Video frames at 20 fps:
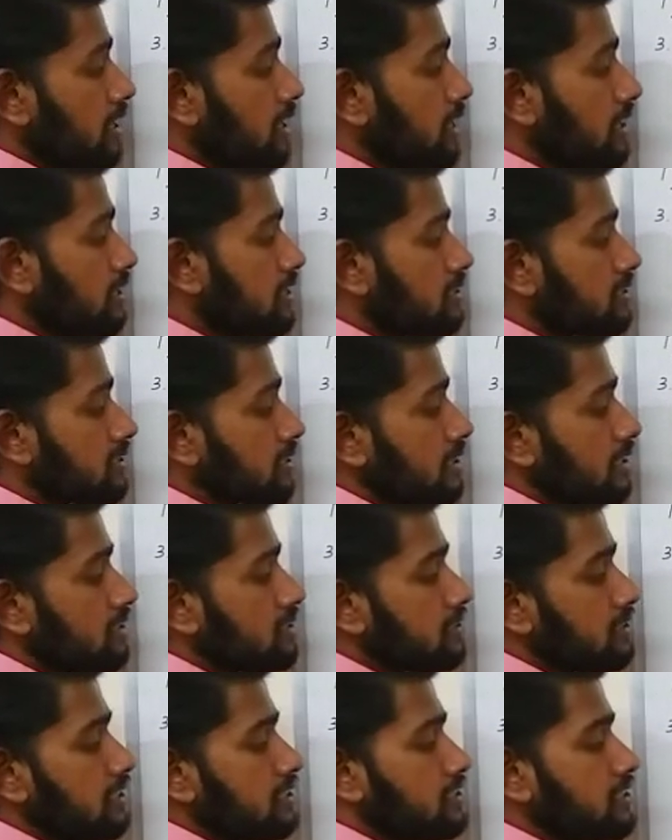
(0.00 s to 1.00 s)
In this
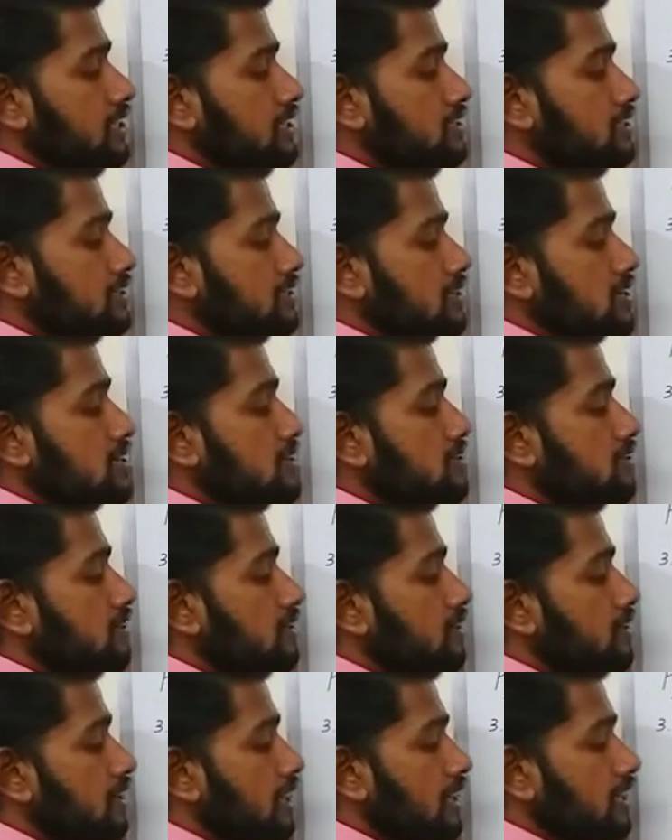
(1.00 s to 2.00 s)
case, the changes is
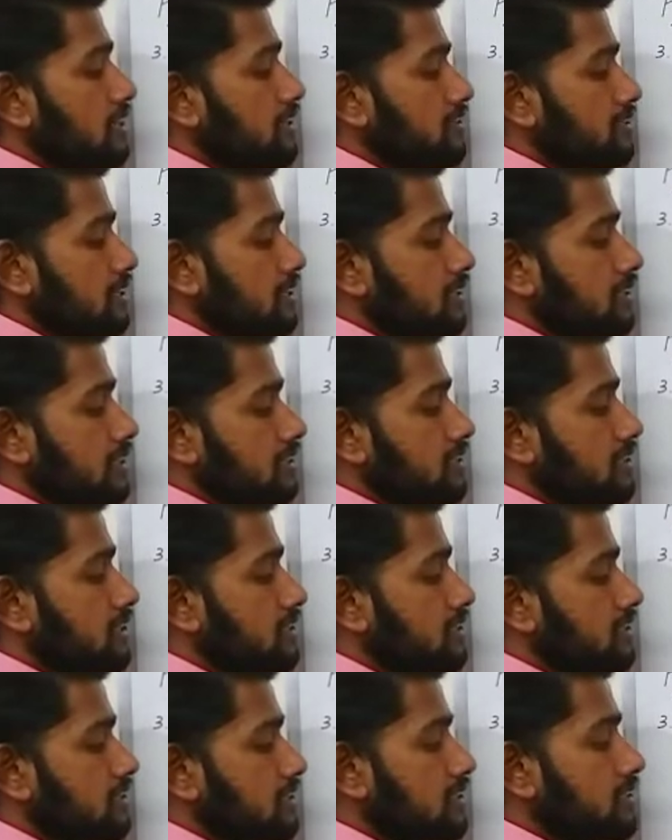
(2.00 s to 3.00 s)
the right hand side, the
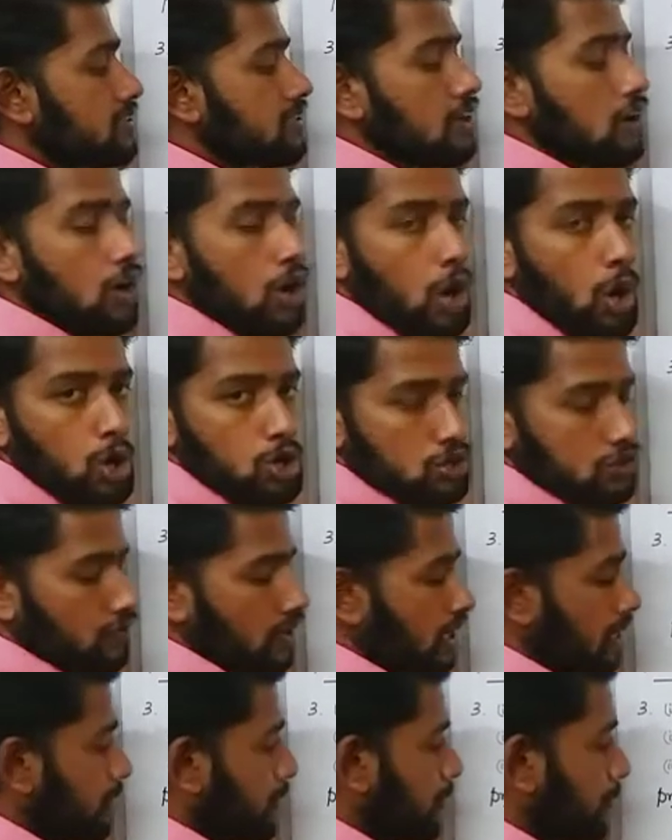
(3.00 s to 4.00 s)
changes is cot
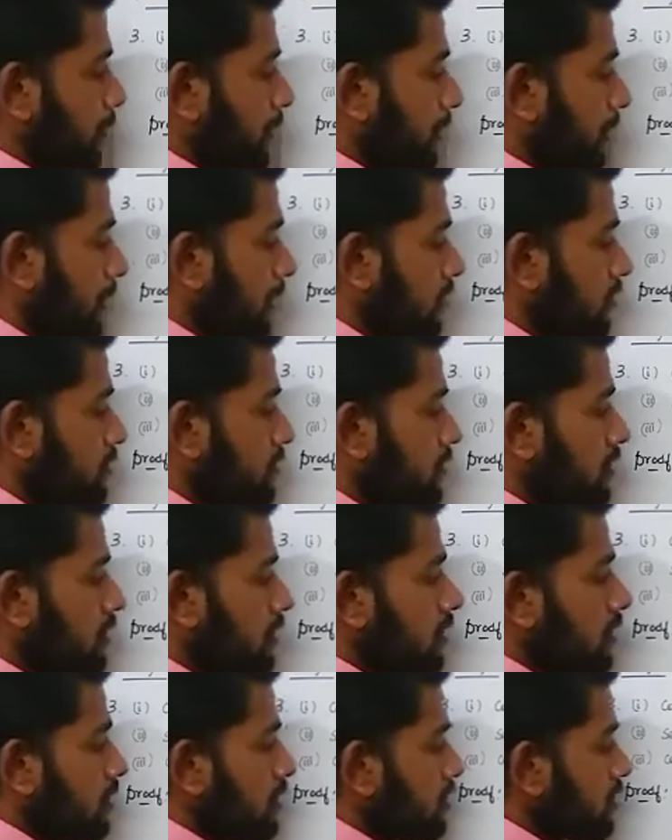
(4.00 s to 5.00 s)
y.
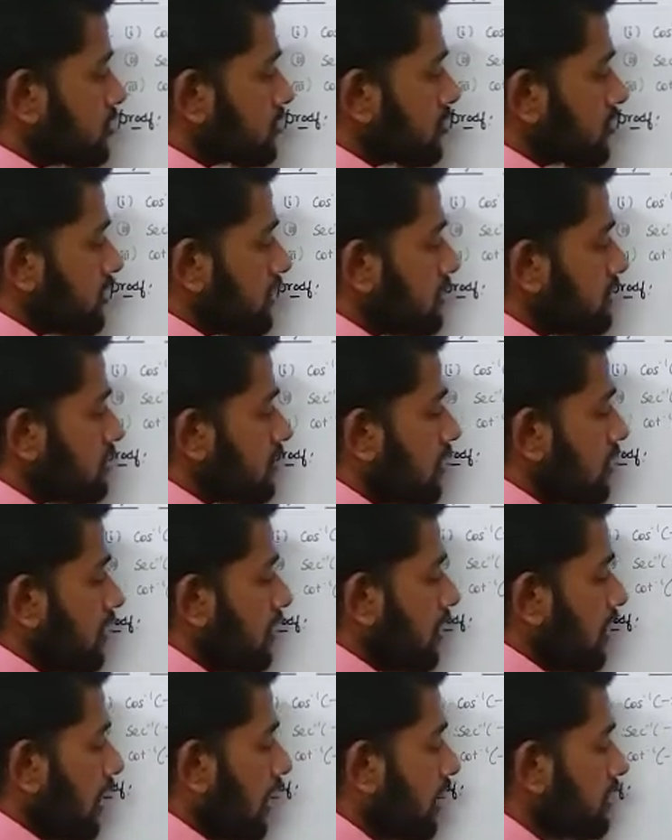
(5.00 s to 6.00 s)
So this
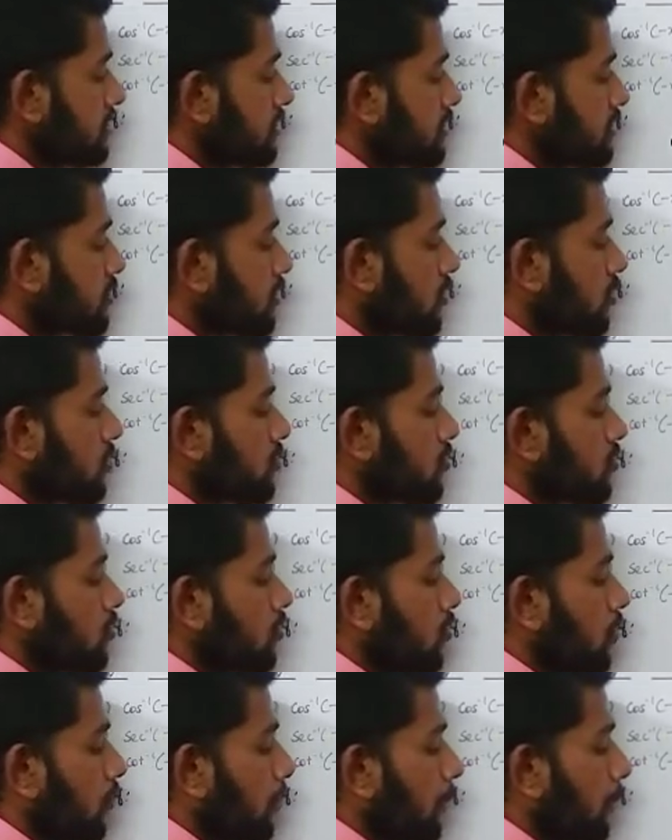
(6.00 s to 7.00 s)
x is equal
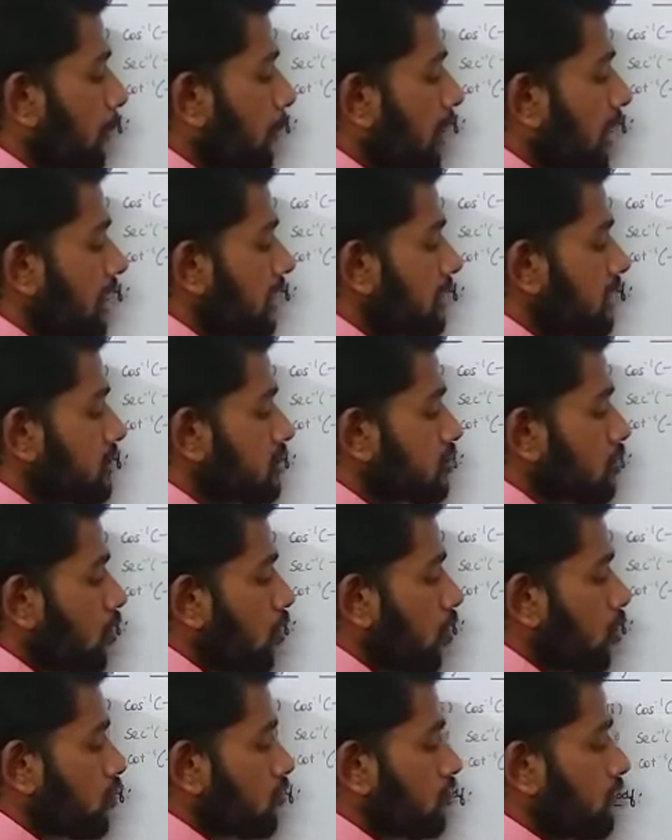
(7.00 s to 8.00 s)
to minus
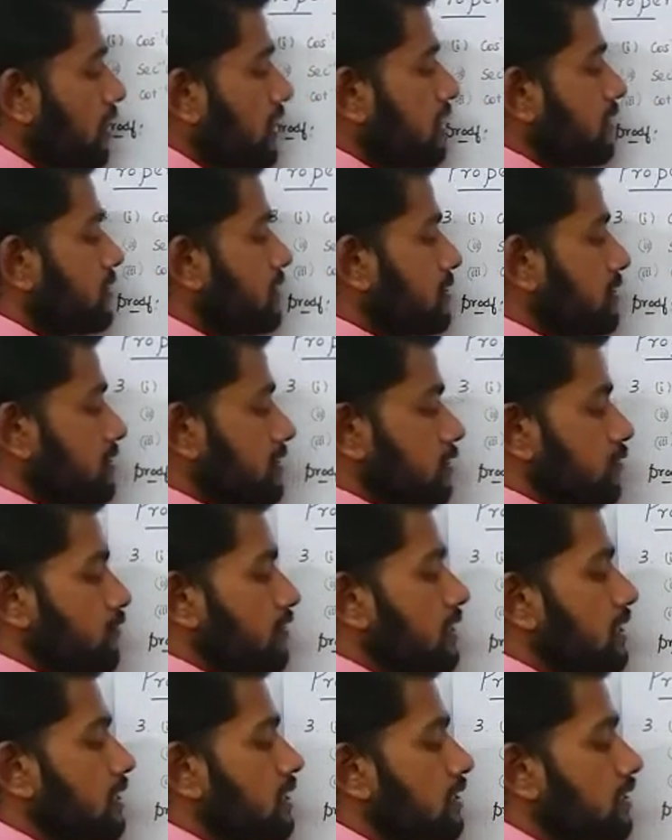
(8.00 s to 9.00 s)
cot y,
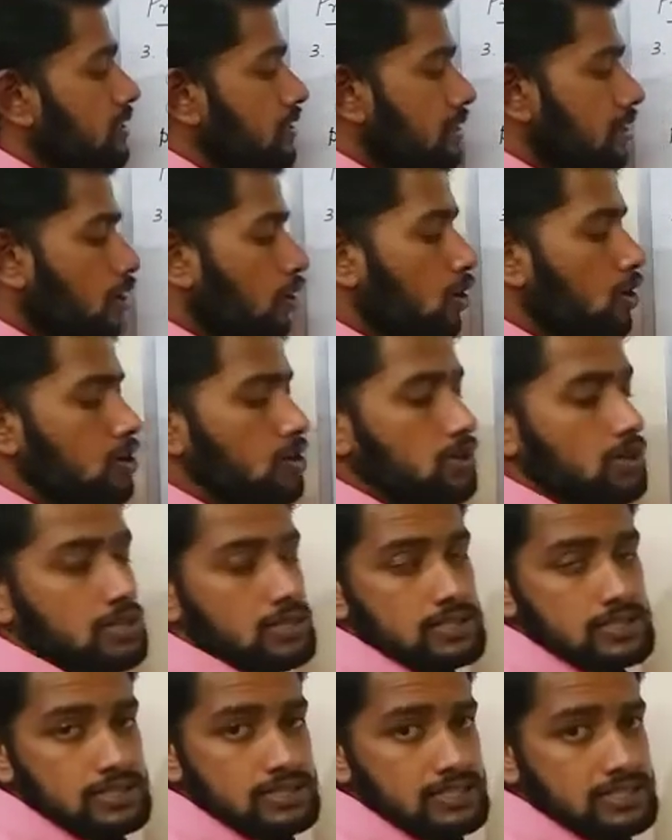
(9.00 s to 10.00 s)
shifting or
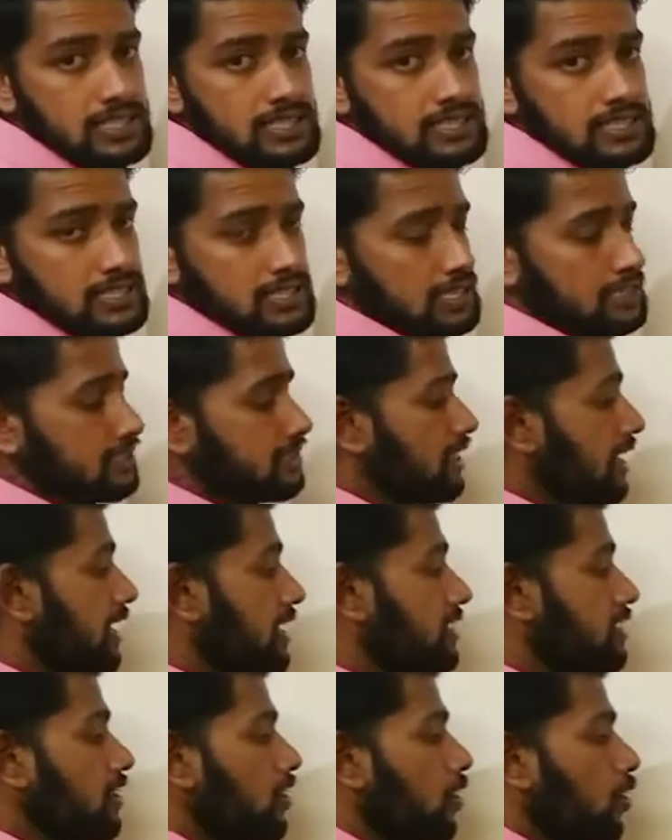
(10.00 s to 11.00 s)
changing the
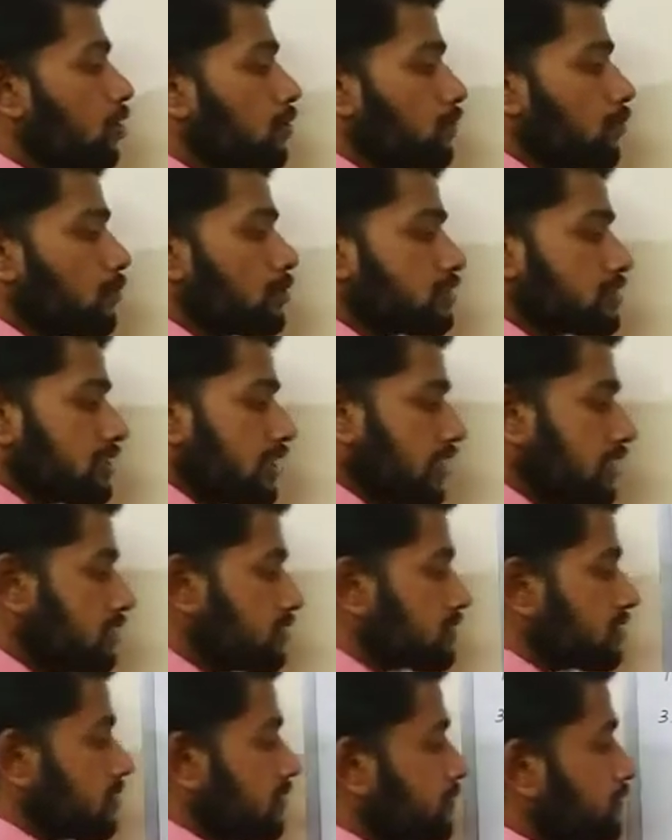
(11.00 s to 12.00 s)
sign on both
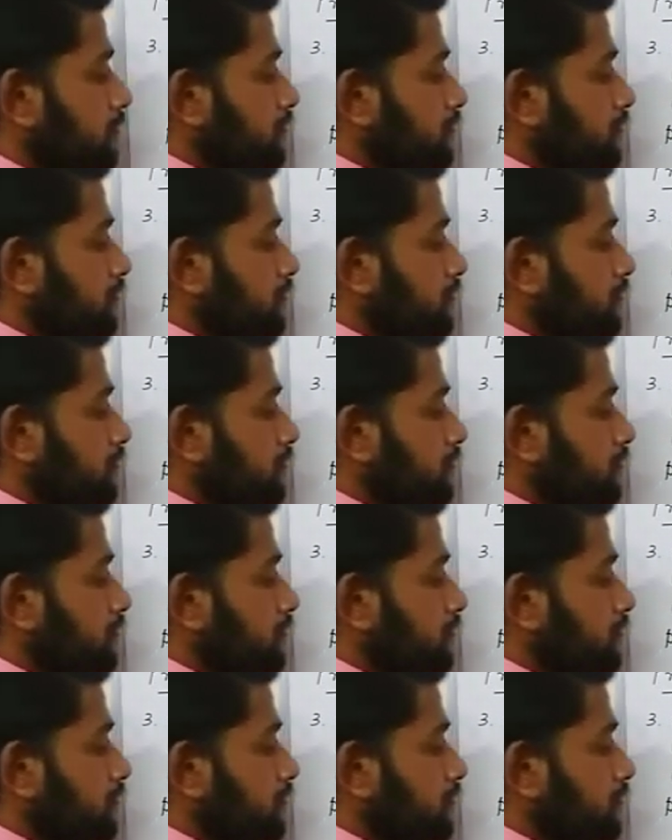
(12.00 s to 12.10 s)
sides.